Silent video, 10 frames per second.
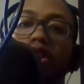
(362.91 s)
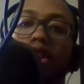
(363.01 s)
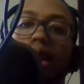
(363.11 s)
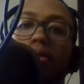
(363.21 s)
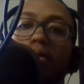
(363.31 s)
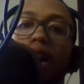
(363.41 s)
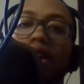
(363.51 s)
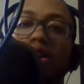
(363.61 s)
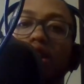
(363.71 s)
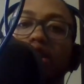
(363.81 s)
Sam
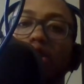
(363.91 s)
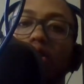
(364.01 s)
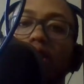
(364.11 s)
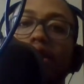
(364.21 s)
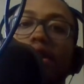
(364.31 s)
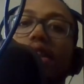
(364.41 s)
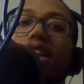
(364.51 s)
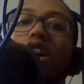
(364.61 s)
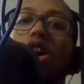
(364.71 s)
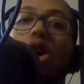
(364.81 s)
Reinhart scored the
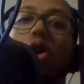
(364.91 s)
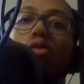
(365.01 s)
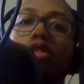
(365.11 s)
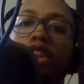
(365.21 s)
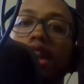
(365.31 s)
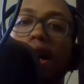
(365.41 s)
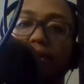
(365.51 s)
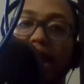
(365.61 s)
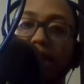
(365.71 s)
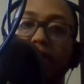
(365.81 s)

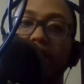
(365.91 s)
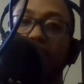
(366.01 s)
overtime game-winning